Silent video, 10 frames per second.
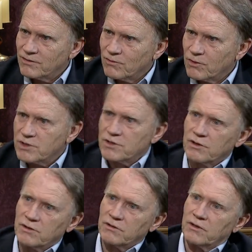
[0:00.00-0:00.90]
which is
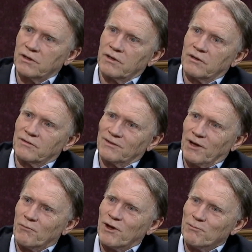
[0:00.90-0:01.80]
the
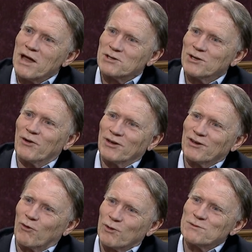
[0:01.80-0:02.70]
imaginary
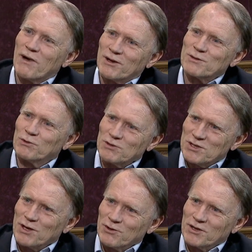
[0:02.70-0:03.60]
correspondence between
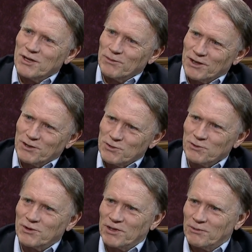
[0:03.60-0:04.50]
senior demon and
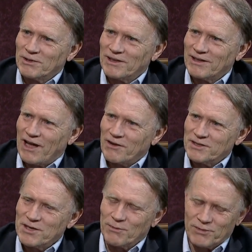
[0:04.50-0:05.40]
junior demon, how to
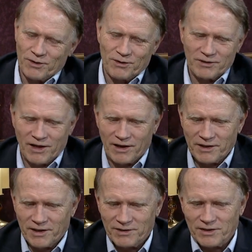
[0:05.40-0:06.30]
tempt their guy
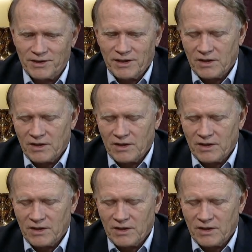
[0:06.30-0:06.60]
in England.